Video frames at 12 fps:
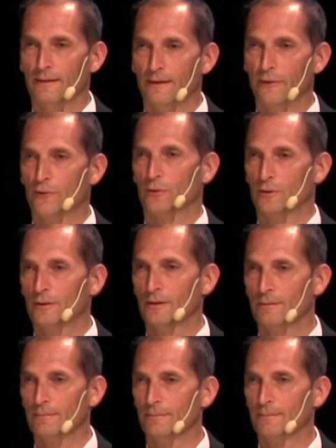a
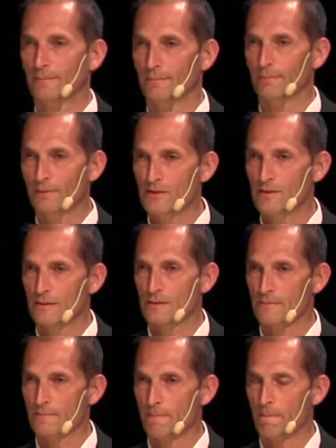circular business.